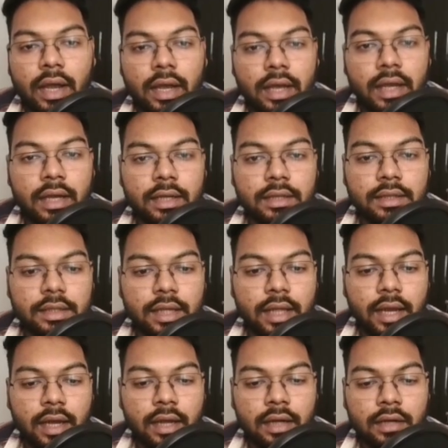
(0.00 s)
at the
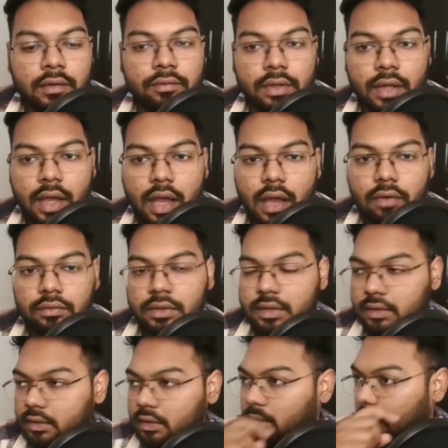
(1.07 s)
end we have
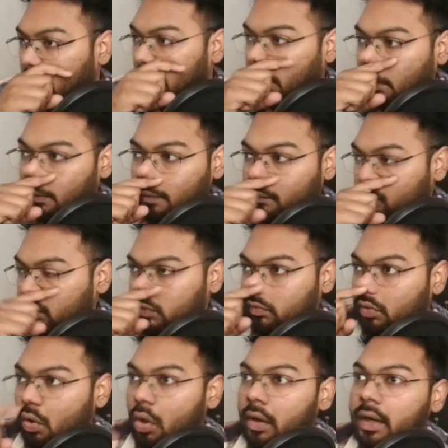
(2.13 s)
this thing
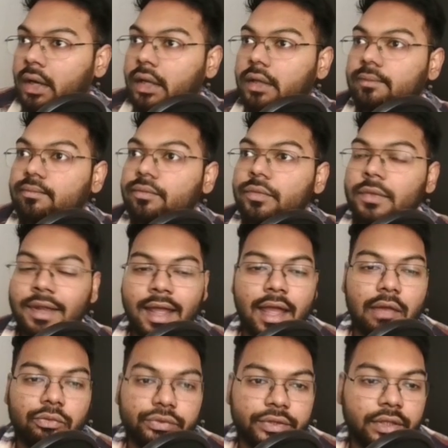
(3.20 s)
which we already
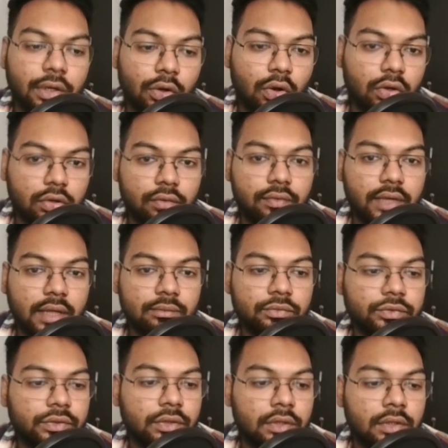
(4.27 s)
have seen a lot of
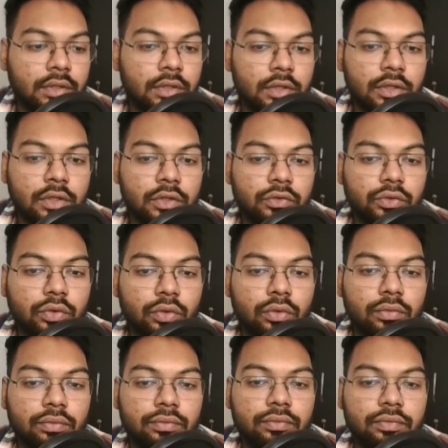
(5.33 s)
times.
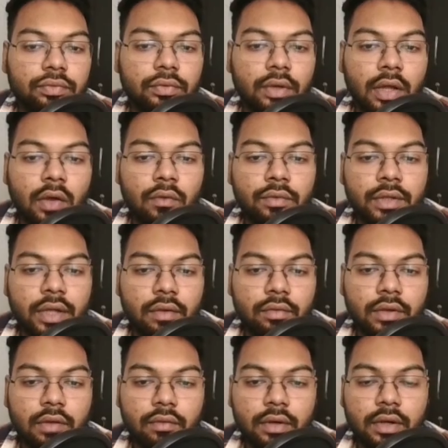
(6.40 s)
So now we
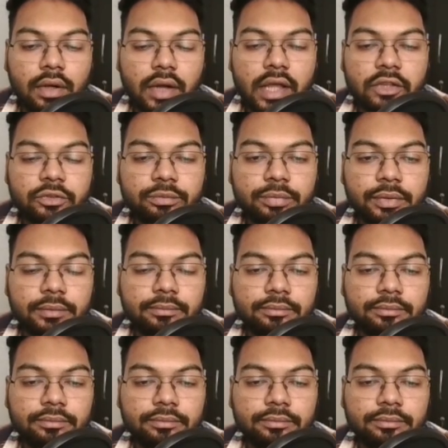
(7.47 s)
have covered RASP.